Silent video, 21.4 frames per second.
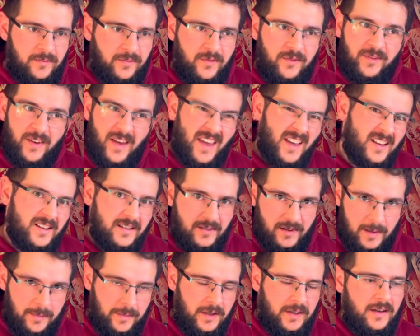fake
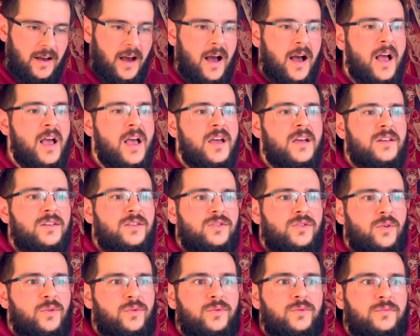replica,
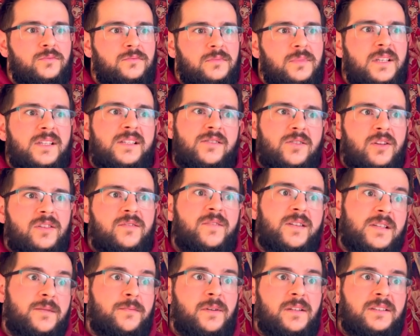so it's not
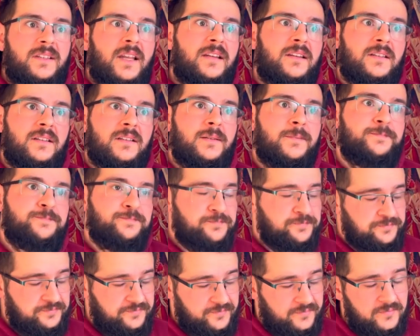visible that the
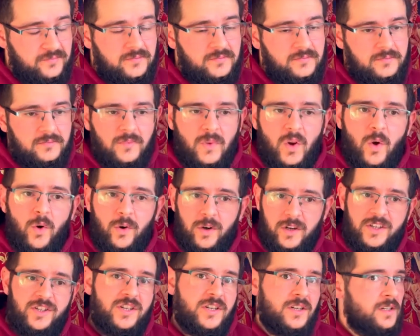
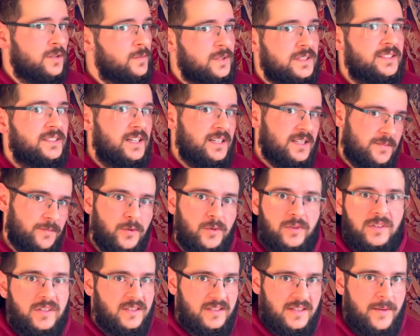original was
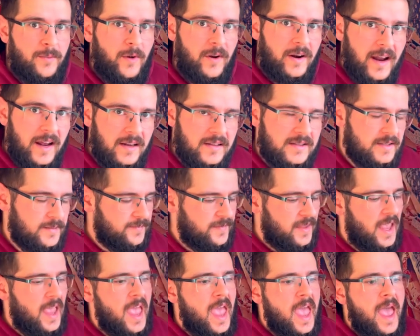transported somewhere else.
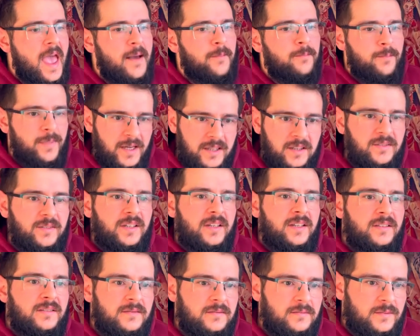But
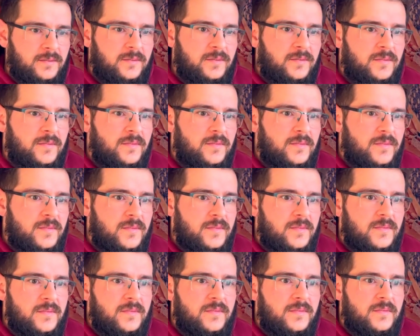in
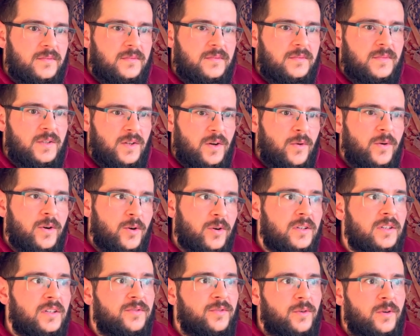order
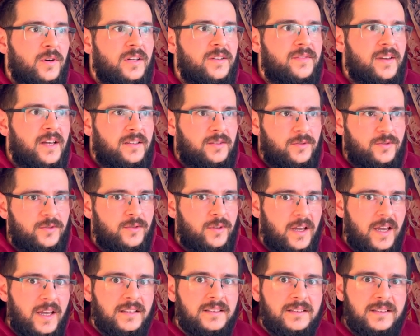for Olivia to
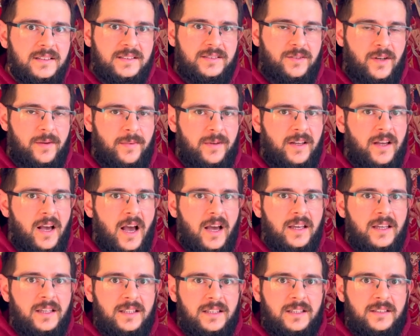create this replica,
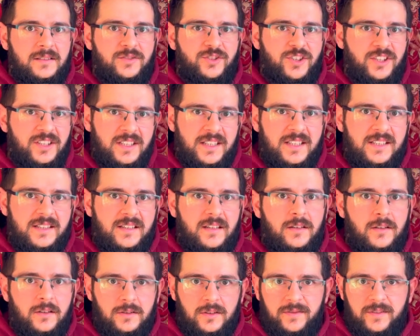she needs a
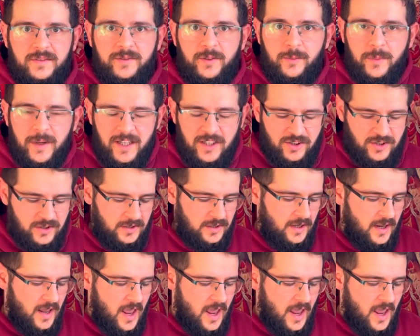lot of information